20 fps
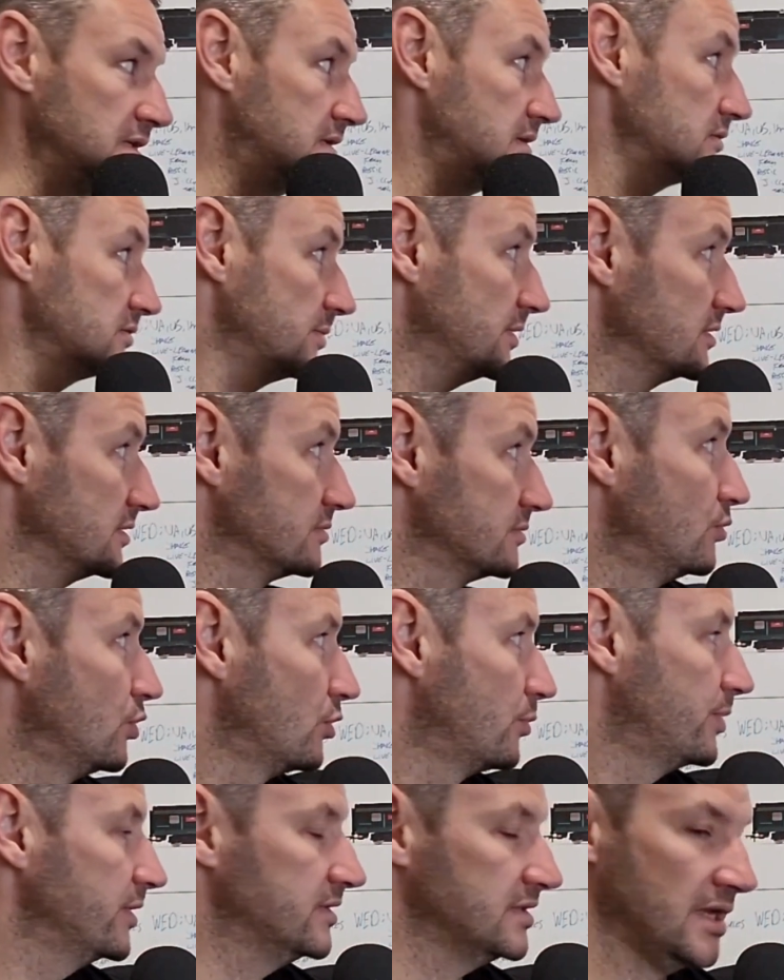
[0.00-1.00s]
but there's more
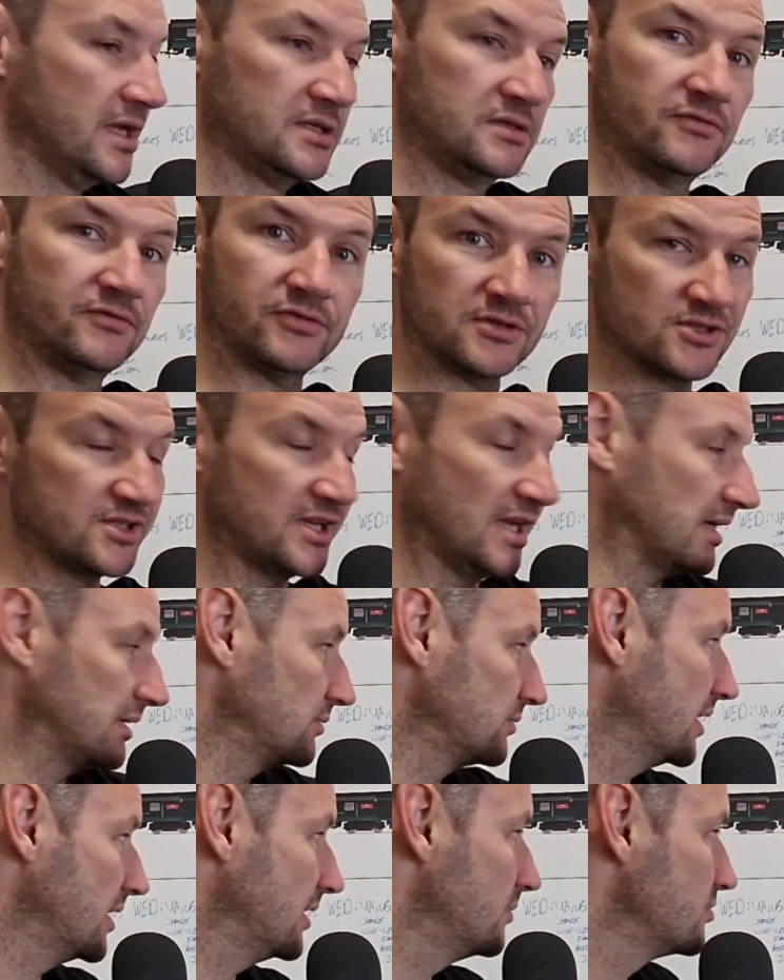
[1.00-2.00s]
protection for signal
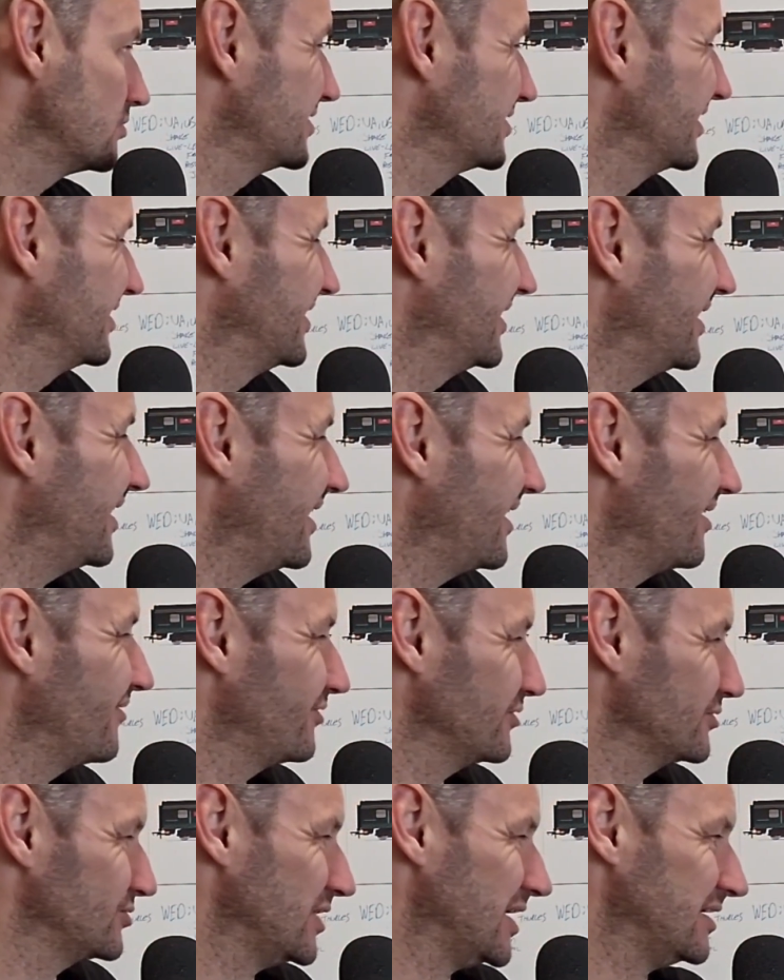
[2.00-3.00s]
cables than there are for
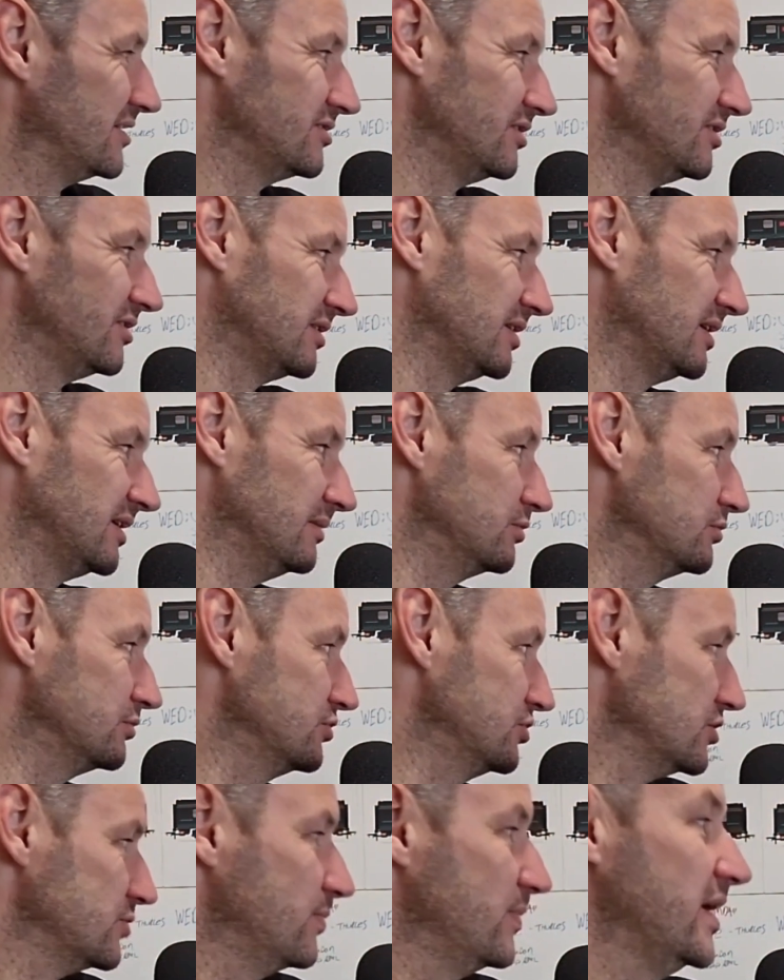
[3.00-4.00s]
track circuit cables, just